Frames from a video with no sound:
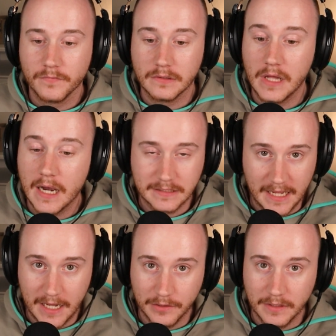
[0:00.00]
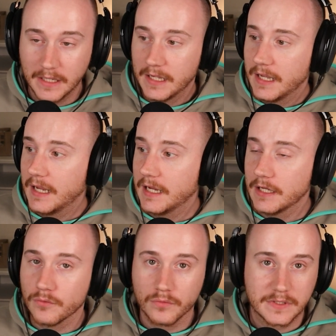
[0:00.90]
locked down
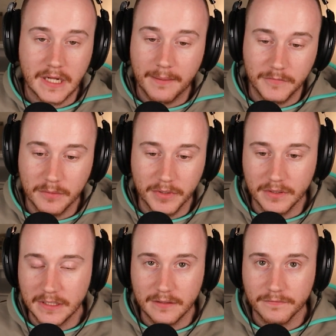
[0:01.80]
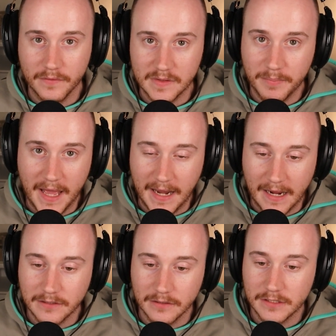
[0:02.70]
and stopped the ability for this bad
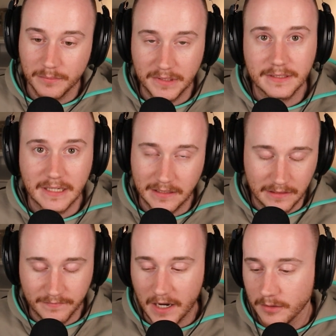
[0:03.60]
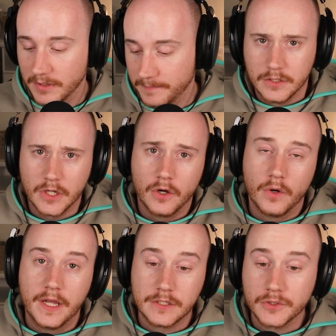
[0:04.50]
actor to be inside the environment? So
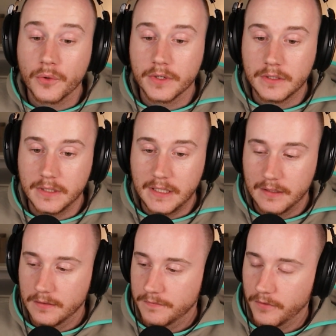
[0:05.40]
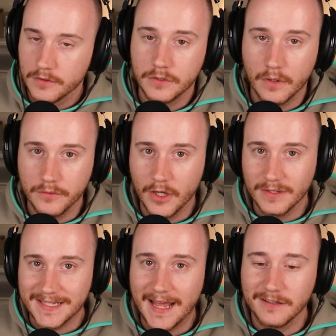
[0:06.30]
historically, for those who don't know,
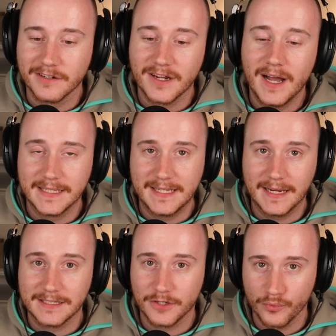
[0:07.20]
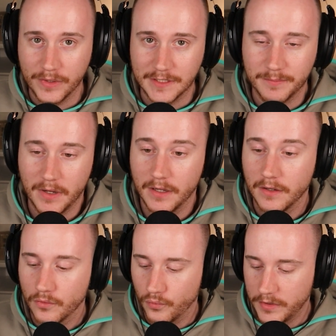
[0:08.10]
let's add a little context to Respawn.
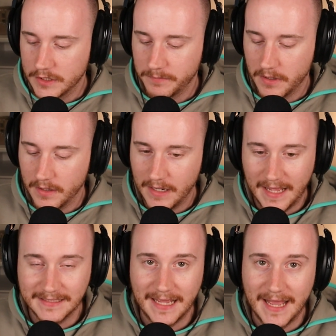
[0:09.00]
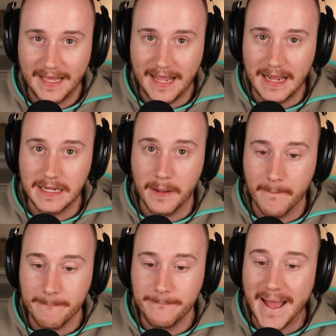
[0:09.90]
Respawn has had a
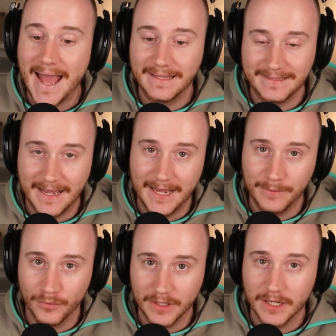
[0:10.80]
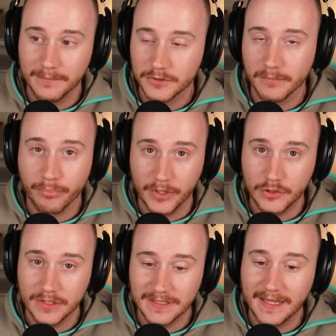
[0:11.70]
bad time when it comes to
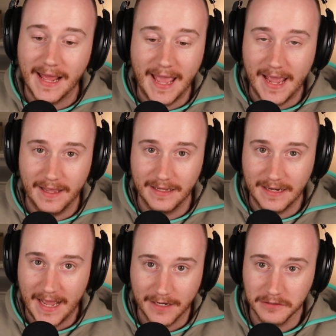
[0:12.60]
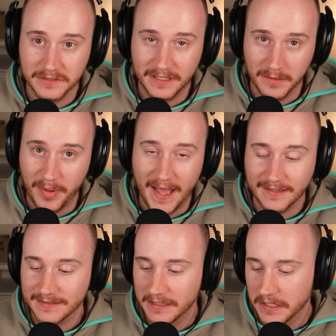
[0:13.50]
breaches and hackers in the
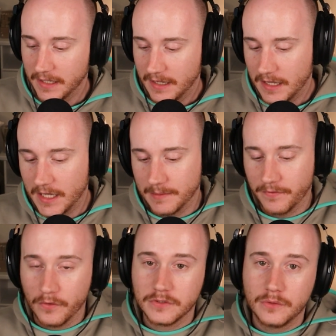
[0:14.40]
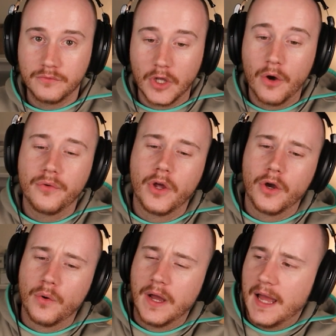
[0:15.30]
past. For those who don't
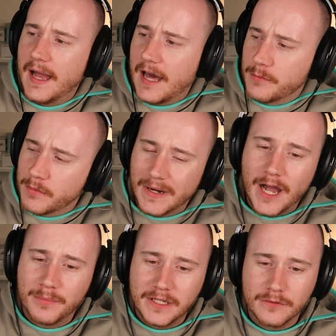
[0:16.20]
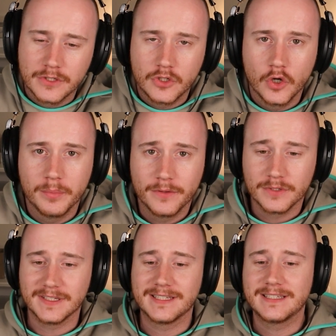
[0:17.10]
know, I don't remember how many years ago, but there was
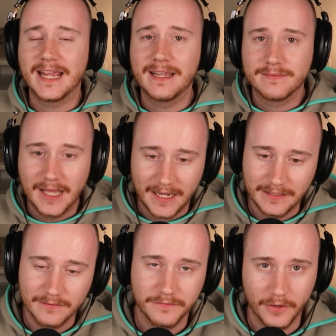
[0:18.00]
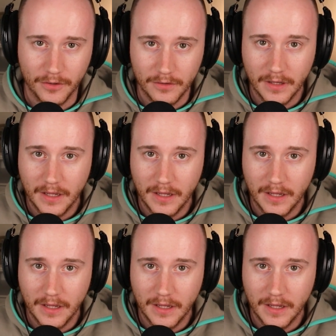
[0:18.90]
the Save Titanfall